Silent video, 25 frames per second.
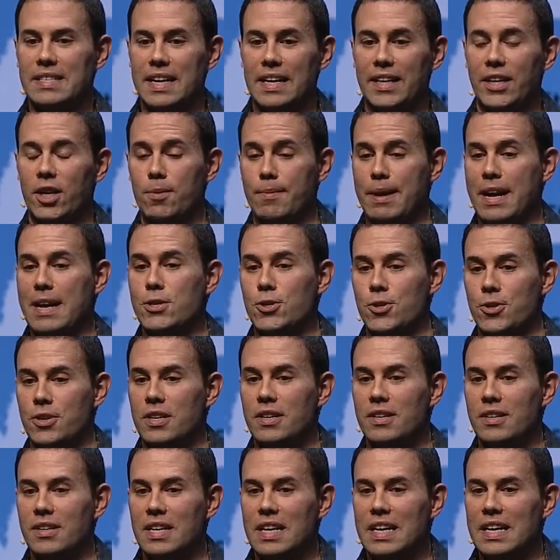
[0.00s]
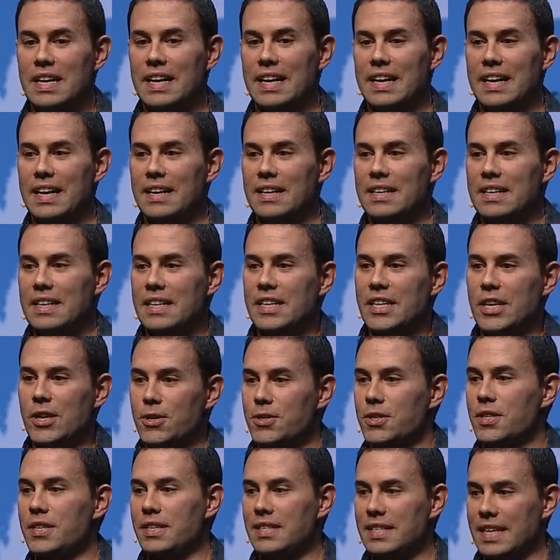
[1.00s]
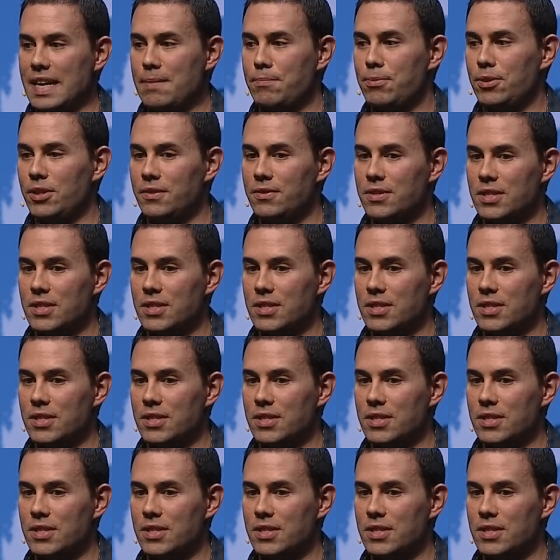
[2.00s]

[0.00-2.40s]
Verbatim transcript: Telling our management, uh, here's an example